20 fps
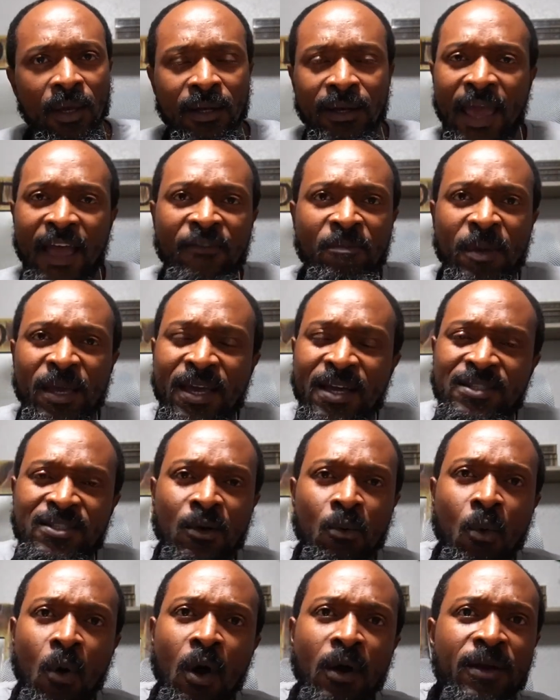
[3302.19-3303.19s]
That's because
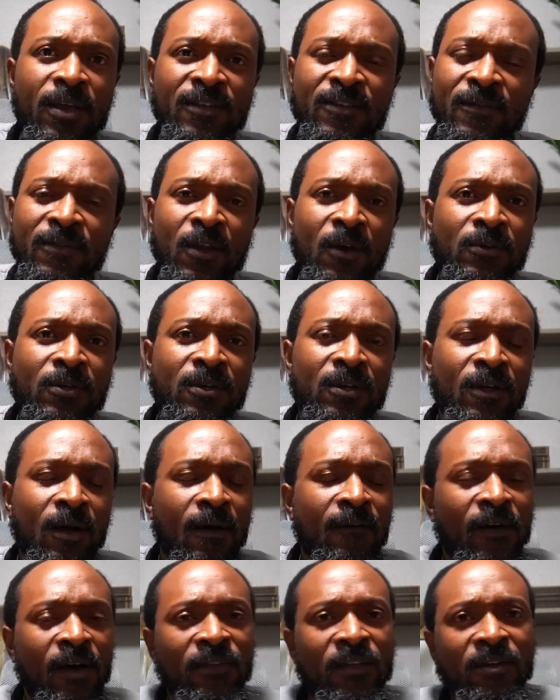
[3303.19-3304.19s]
the warriors of
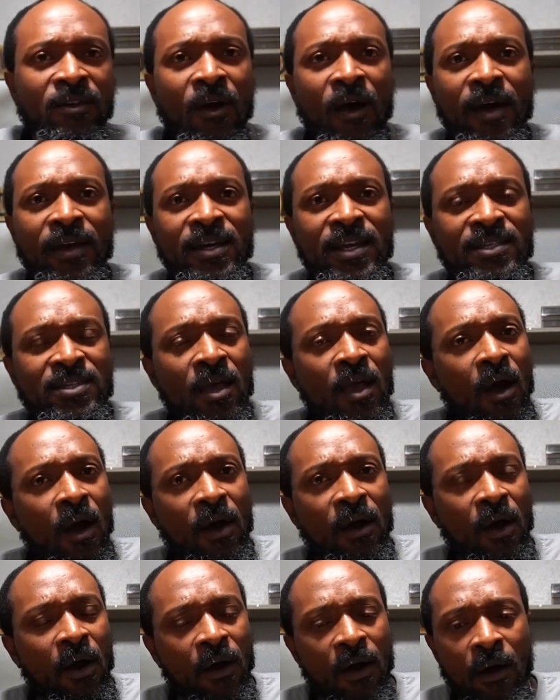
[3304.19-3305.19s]
the darkness
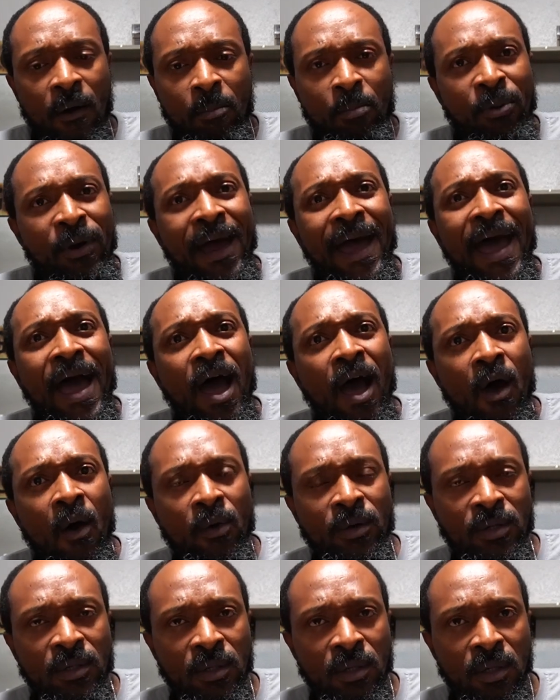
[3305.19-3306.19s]
are
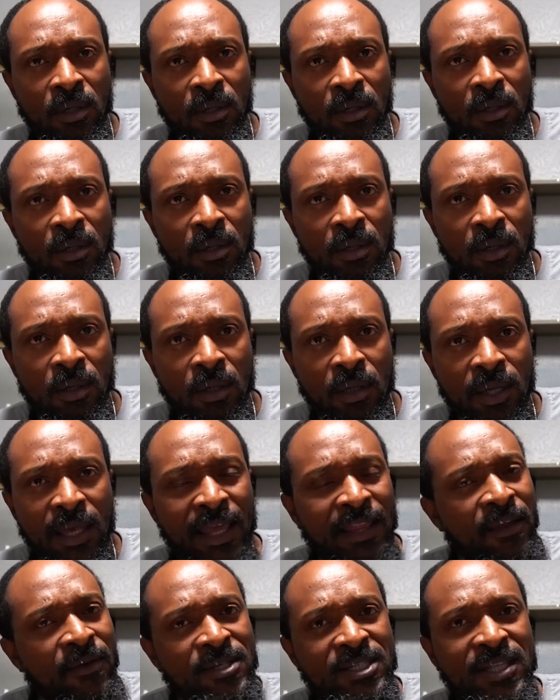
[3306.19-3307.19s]
proud,
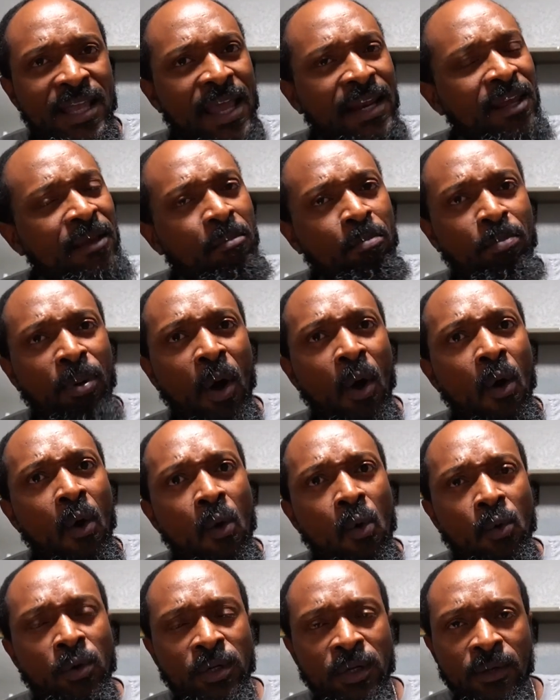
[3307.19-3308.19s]
and they're standing
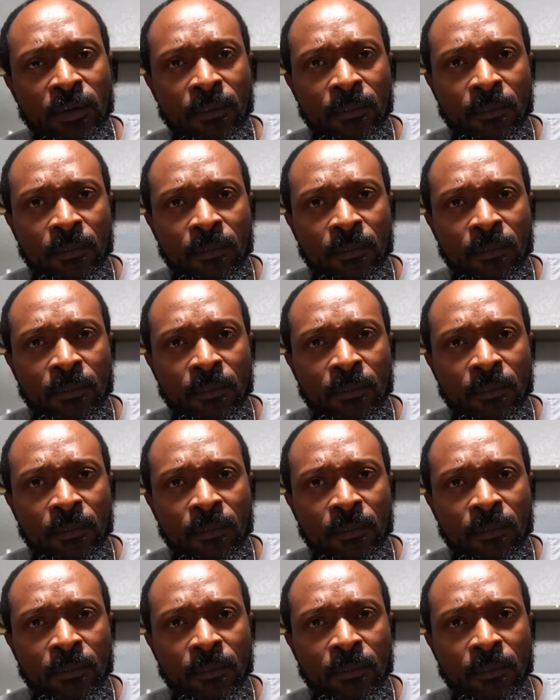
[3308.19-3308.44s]
bold